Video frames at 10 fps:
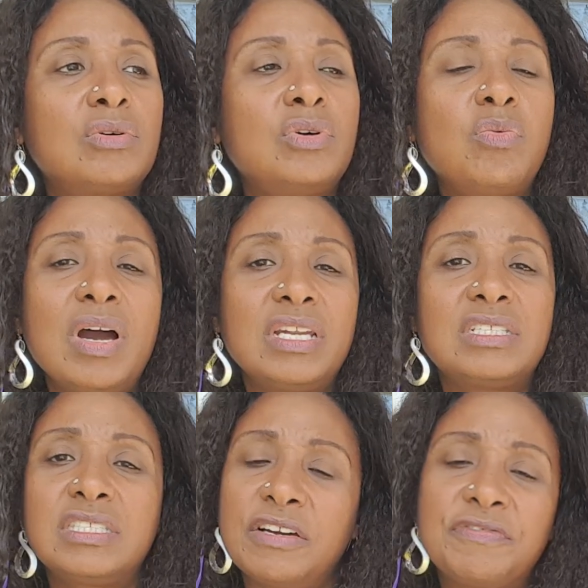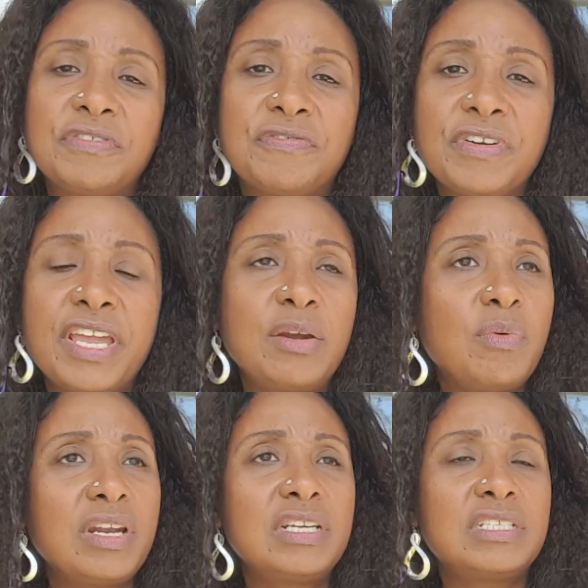who wanted stuff for free, who
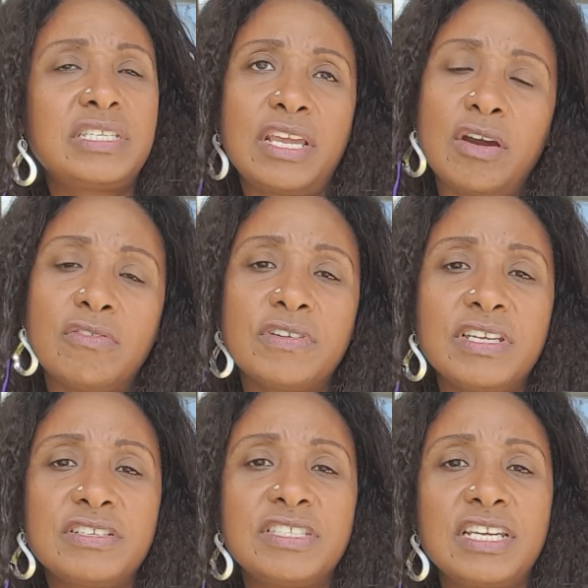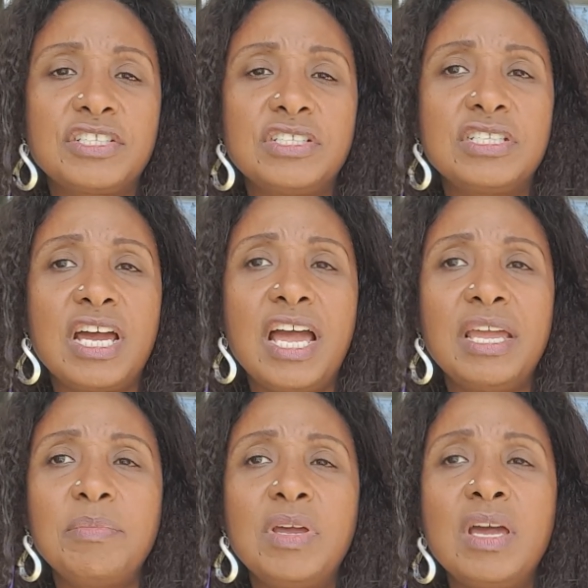wanted to stay over their session
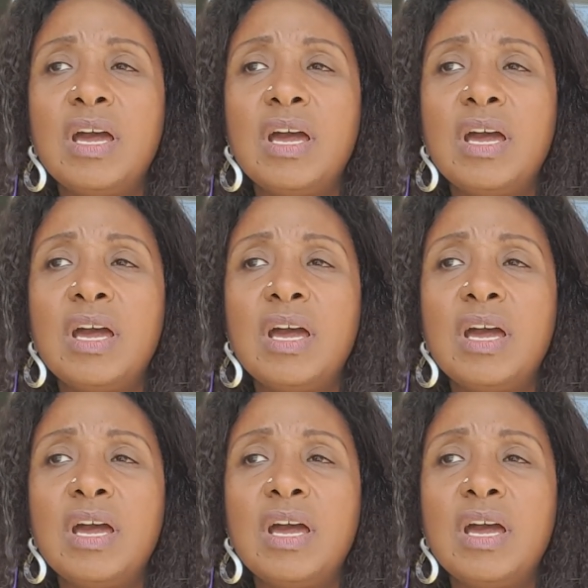time.